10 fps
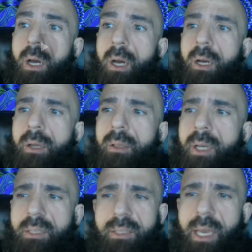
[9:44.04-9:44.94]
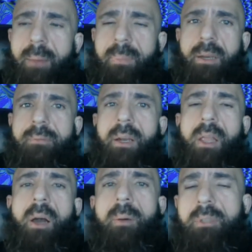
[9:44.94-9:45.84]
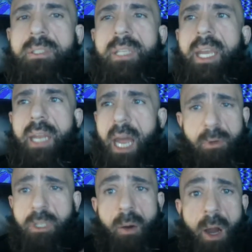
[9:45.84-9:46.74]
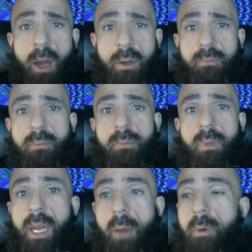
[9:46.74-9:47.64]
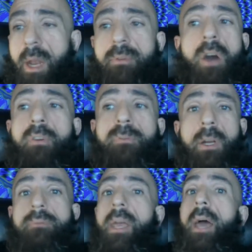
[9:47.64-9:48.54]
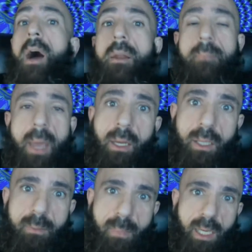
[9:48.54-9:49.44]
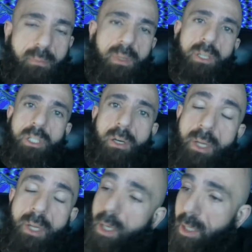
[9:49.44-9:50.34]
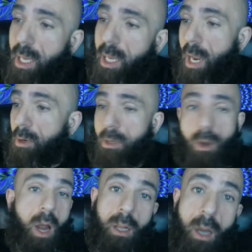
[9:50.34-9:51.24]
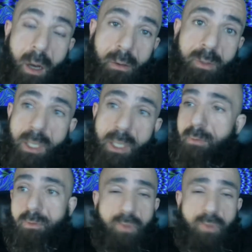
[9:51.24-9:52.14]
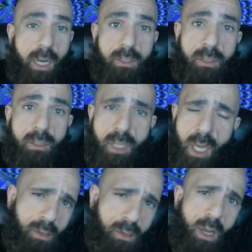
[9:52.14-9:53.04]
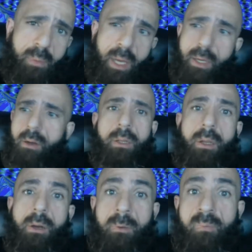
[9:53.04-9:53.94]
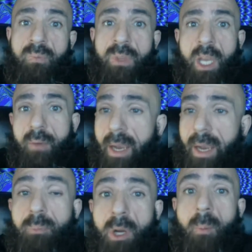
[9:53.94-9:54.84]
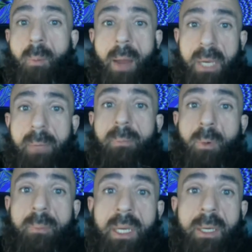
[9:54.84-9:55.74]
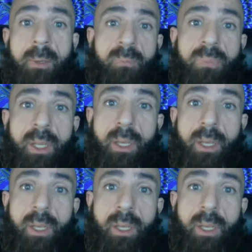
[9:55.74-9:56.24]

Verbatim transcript: Uh, the odds of happening are very low. I'm just saying, I would go on. And I would have no fear of that automatically making me a shill. Again, I wouldn't go on alone, especially if it was Fox News. Hell no, I'm not going alone. If I could bring all my people with me,